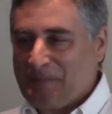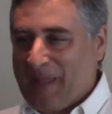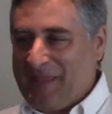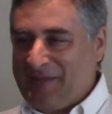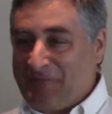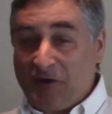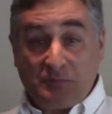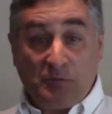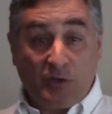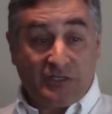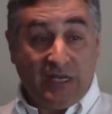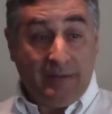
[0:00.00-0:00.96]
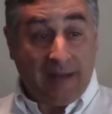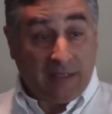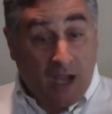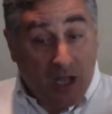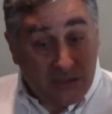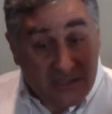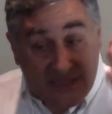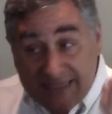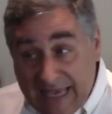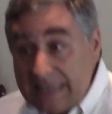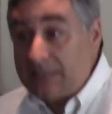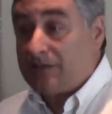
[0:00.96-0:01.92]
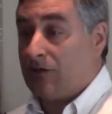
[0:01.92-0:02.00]
And the first person he met, God
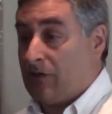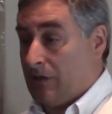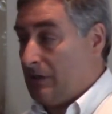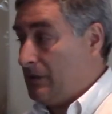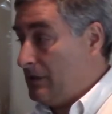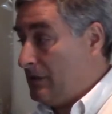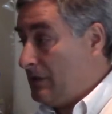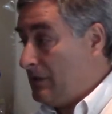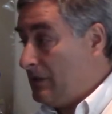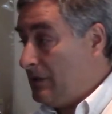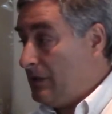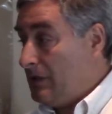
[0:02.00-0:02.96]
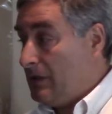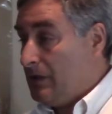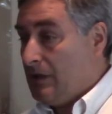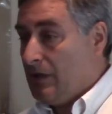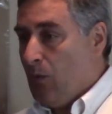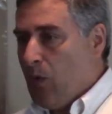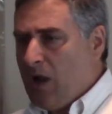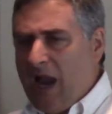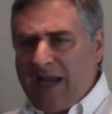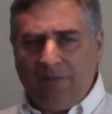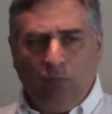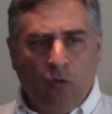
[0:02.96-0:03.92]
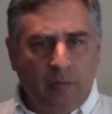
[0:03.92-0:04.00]
sent her. What
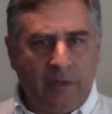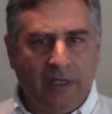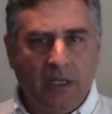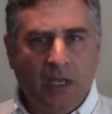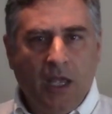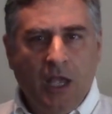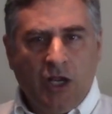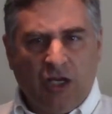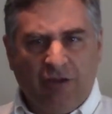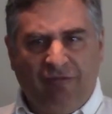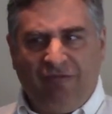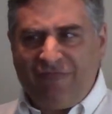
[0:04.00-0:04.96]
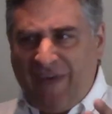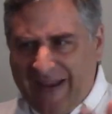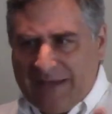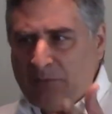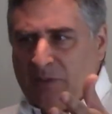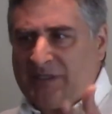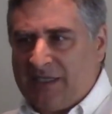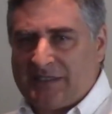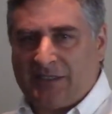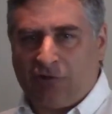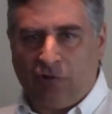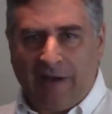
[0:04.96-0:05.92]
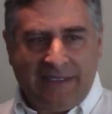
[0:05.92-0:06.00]
kind of woman could fight with
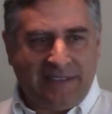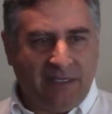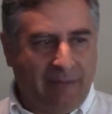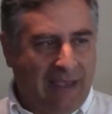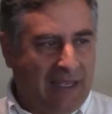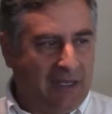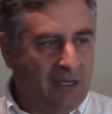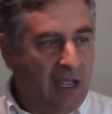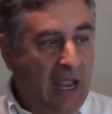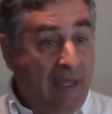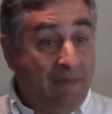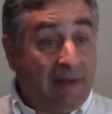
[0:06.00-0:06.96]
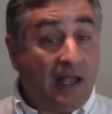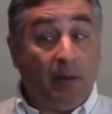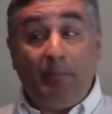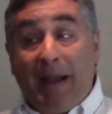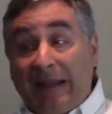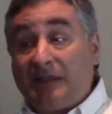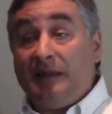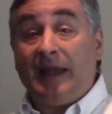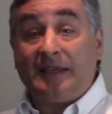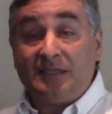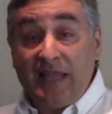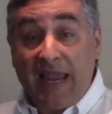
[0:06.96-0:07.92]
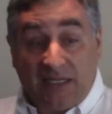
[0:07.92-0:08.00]
this crazy man And then come back the
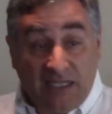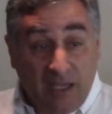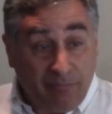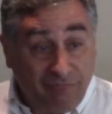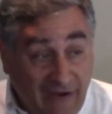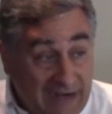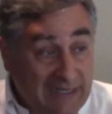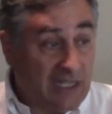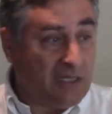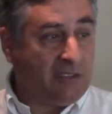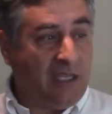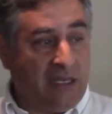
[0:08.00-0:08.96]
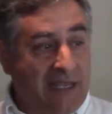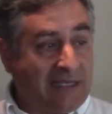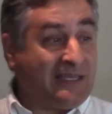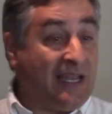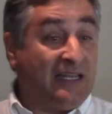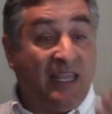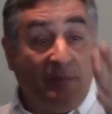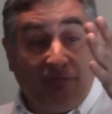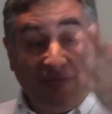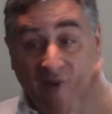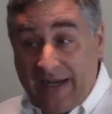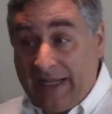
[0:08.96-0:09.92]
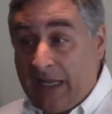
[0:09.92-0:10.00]
next day and keep fighting, and next day and keep
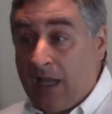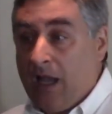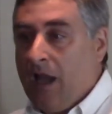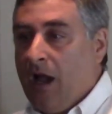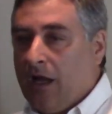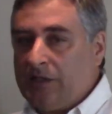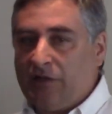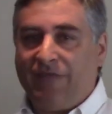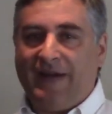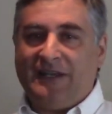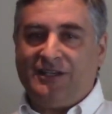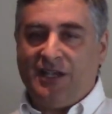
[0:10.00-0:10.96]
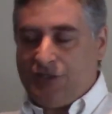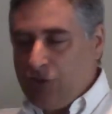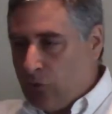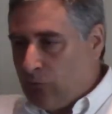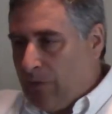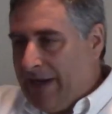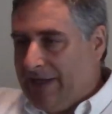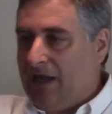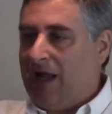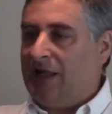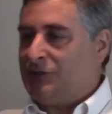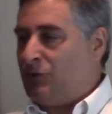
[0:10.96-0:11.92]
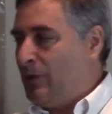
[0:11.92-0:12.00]
fighting until finally she says, you're right,
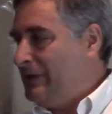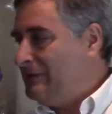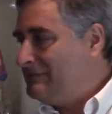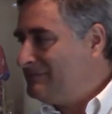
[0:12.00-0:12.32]
I'll join.